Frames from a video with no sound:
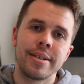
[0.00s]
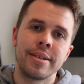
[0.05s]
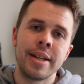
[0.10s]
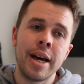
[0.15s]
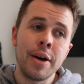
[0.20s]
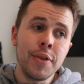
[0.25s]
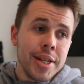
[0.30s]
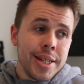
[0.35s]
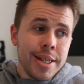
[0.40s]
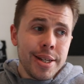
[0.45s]

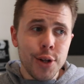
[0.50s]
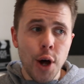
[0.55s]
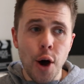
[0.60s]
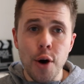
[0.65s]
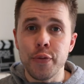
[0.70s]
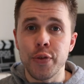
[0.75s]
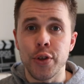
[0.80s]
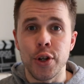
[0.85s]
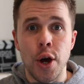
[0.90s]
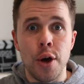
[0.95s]
Now this is
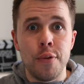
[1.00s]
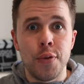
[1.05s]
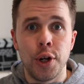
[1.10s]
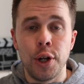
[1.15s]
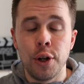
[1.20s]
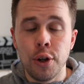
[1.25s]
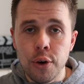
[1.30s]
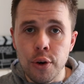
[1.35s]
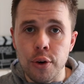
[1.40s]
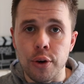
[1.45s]
often
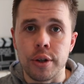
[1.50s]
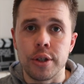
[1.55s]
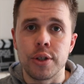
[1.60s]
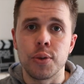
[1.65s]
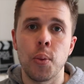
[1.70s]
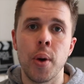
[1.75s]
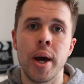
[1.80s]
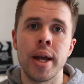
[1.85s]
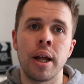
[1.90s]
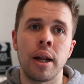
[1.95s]

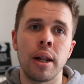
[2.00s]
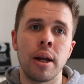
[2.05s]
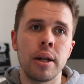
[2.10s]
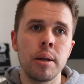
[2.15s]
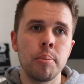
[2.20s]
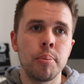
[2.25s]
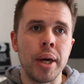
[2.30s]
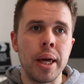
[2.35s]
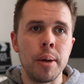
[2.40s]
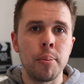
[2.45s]
overlooked when a lot
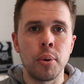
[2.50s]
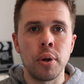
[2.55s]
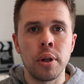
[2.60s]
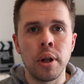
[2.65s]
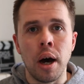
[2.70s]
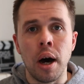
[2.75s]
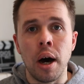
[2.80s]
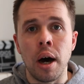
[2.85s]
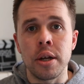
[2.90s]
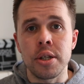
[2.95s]
of people
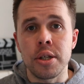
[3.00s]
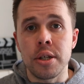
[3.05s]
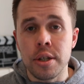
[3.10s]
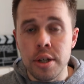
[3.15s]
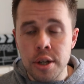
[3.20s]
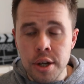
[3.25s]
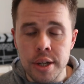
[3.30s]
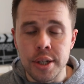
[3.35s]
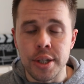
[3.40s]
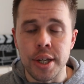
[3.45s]
are
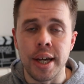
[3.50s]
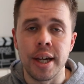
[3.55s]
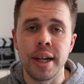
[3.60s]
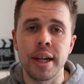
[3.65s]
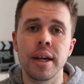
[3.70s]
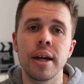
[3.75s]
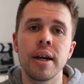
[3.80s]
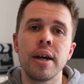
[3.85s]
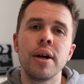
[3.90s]
searching